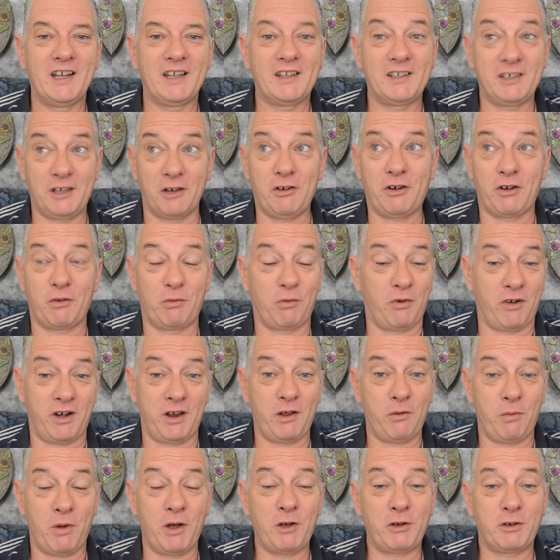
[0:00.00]
you're
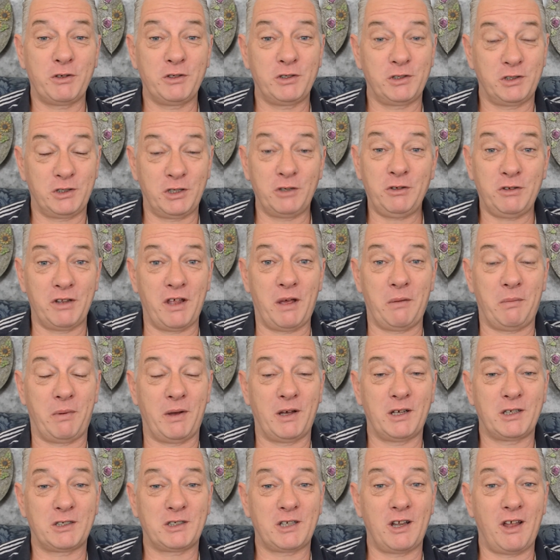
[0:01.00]
reawoken to that
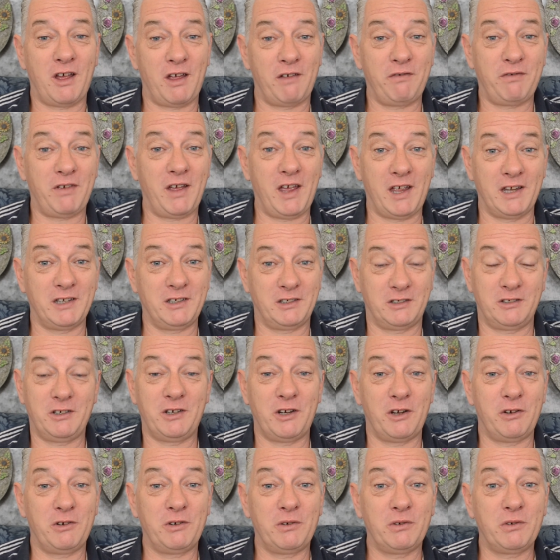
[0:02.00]
past life, and you
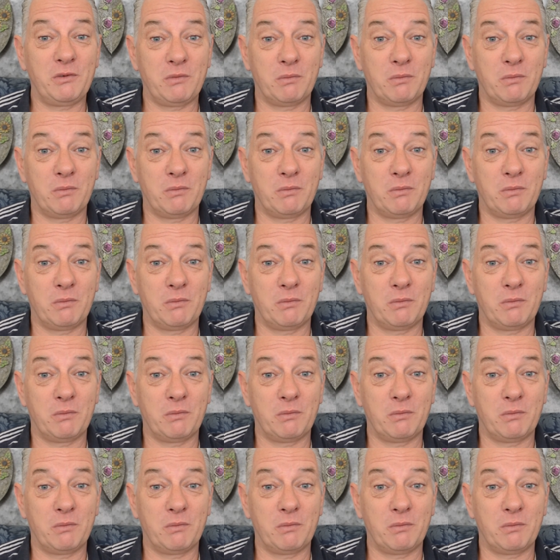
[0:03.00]
know,